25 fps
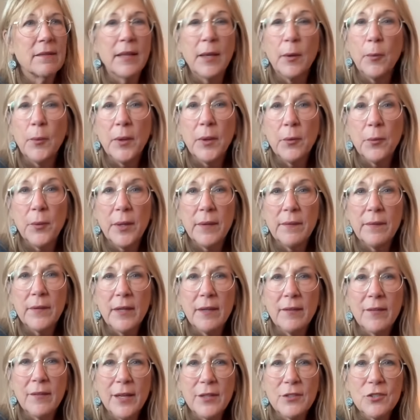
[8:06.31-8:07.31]
They will win
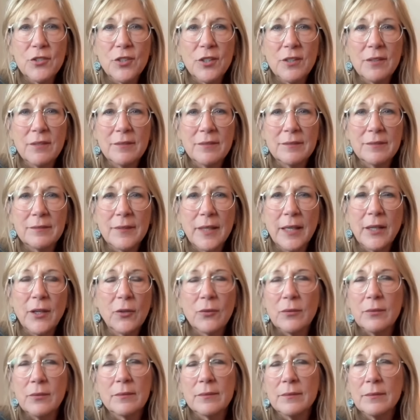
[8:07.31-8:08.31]
the election. I
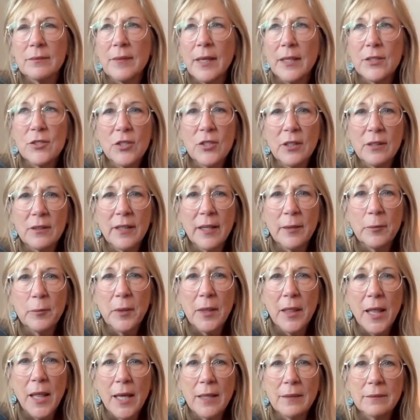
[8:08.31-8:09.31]
know. I should have led
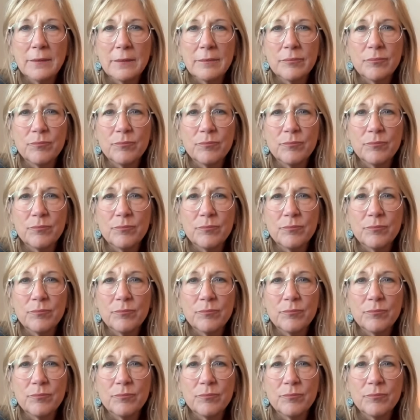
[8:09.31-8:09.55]
with that.